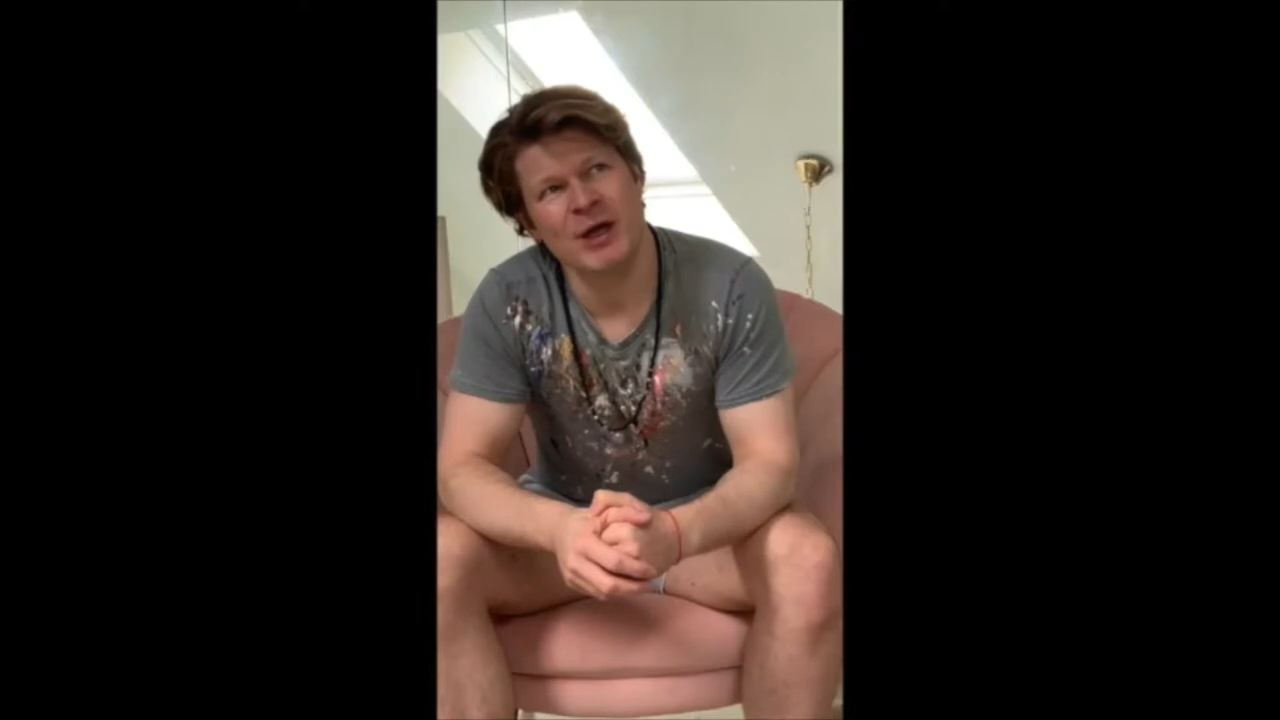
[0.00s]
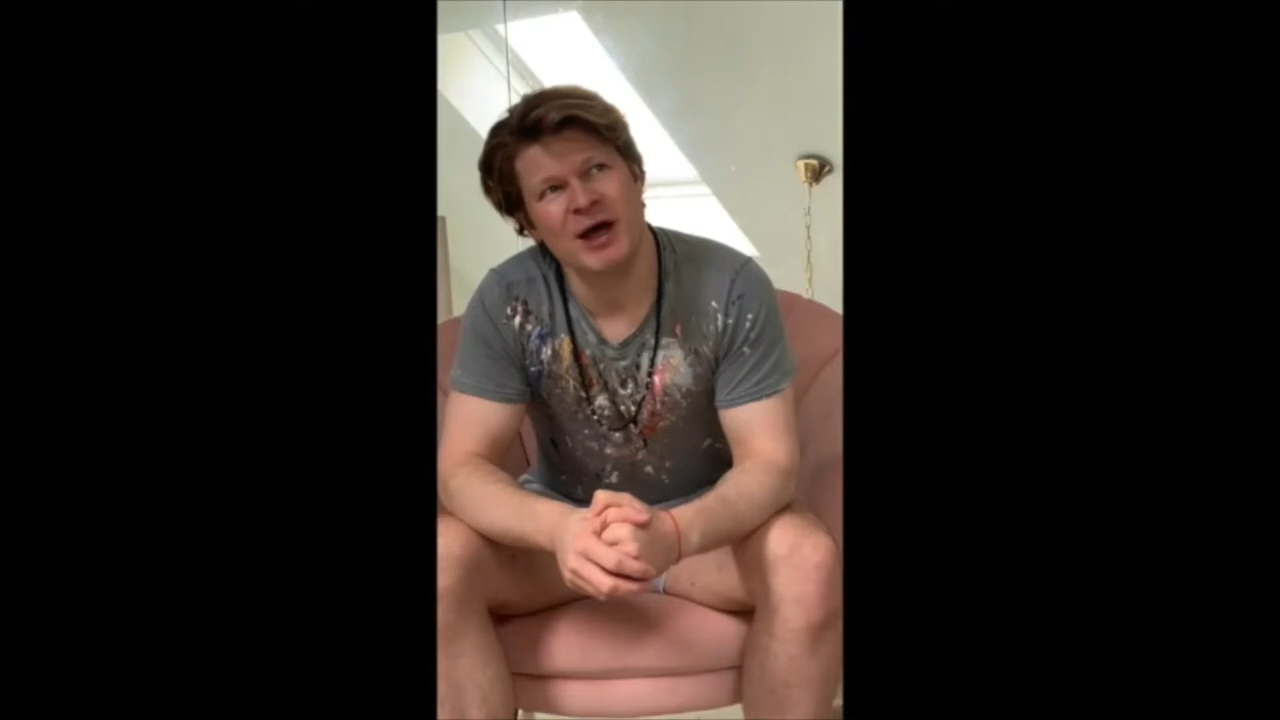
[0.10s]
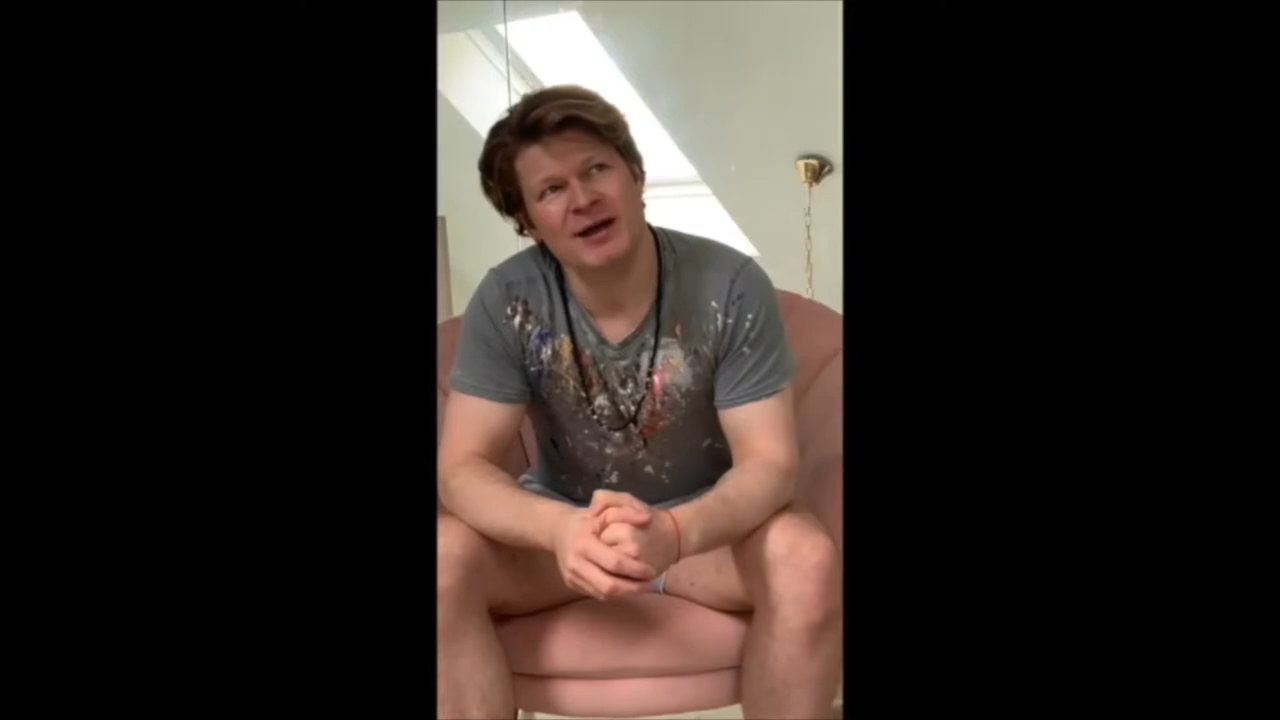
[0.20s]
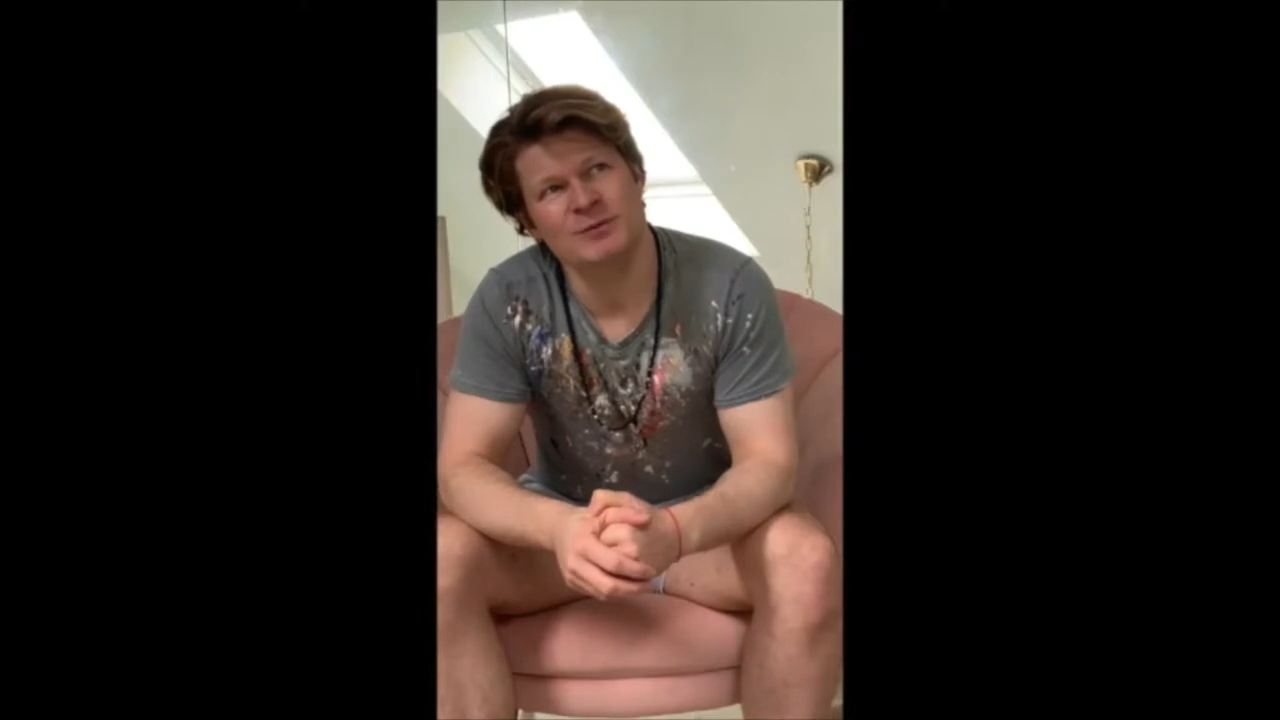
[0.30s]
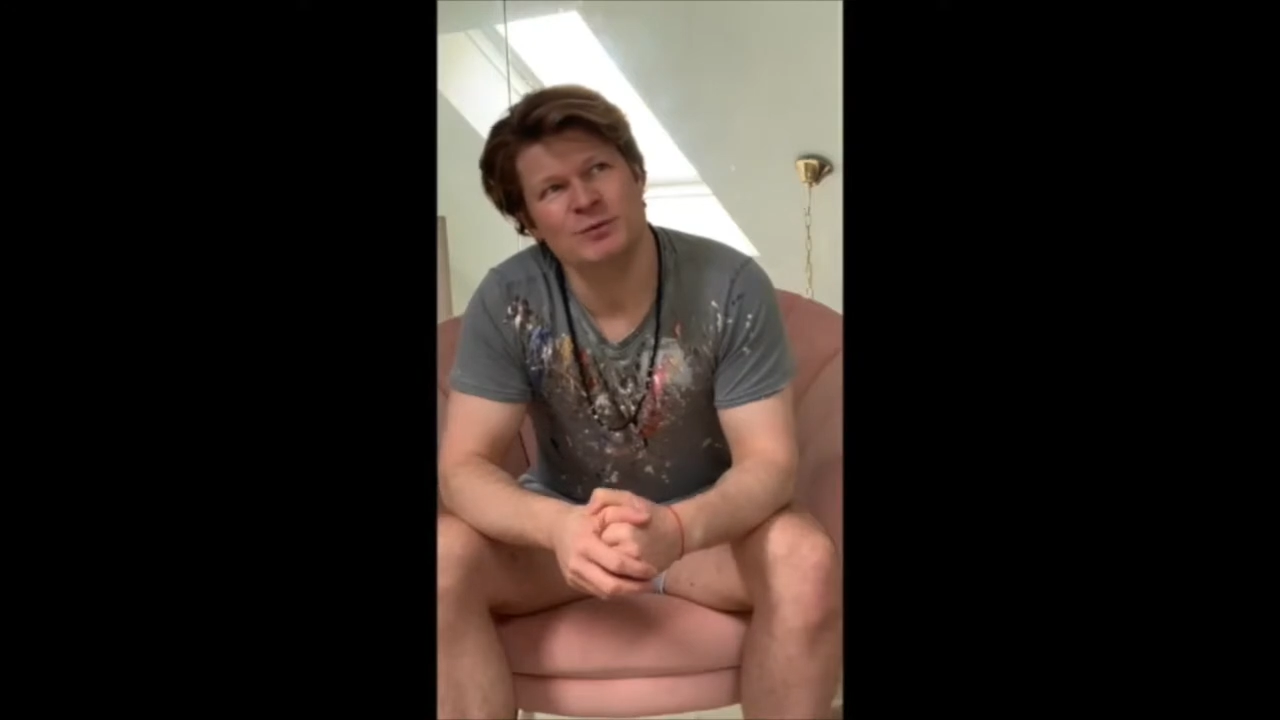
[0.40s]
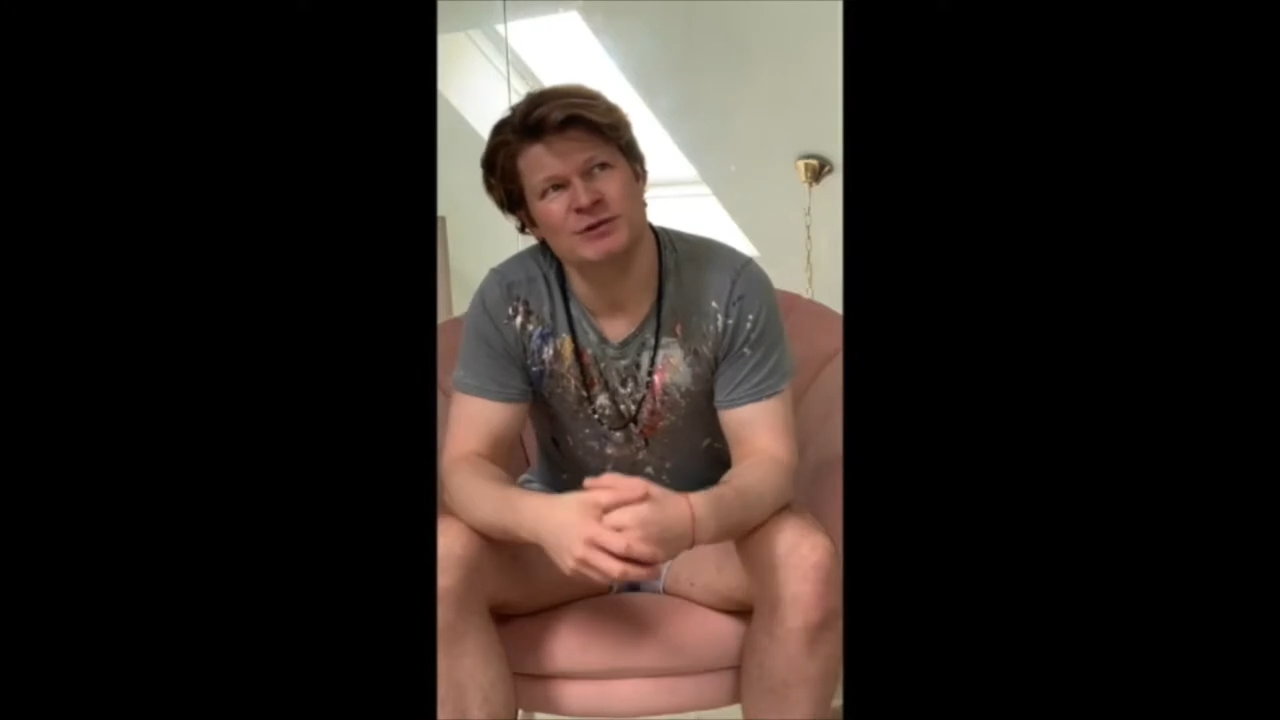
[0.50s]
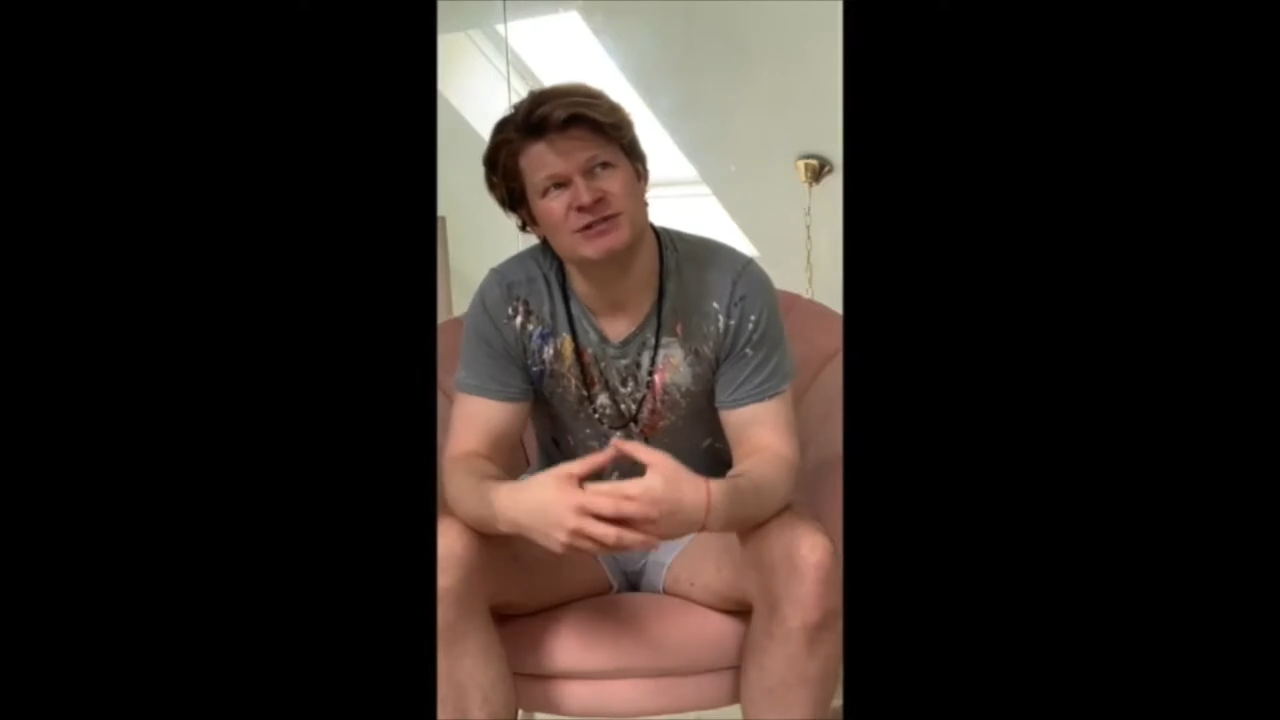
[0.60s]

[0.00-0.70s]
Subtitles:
I would